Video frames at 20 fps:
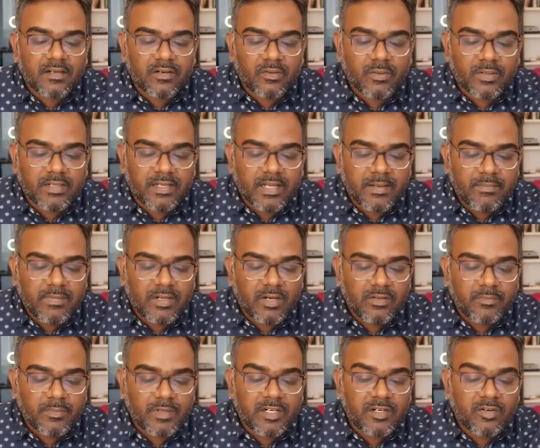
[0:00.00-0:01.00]
Now it came
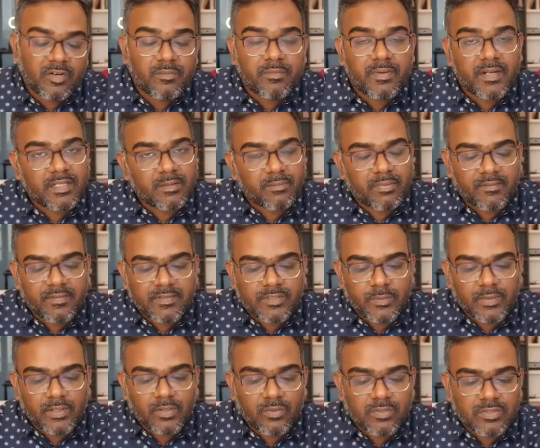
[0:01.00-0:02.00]
down, but did not break the previous
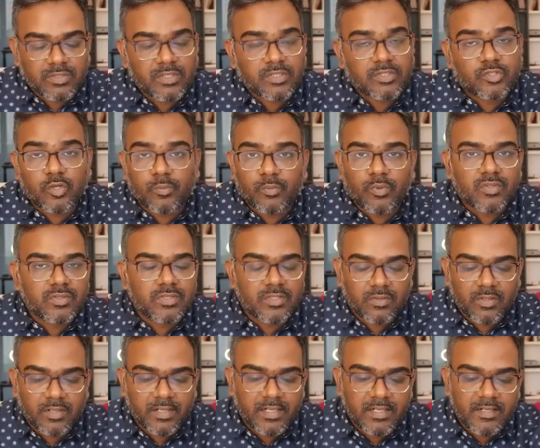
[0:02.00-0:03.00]
swing low. So our stop loss did
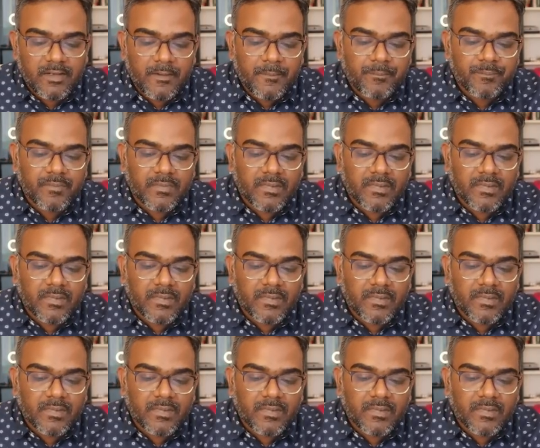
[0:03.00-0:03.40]
not hit.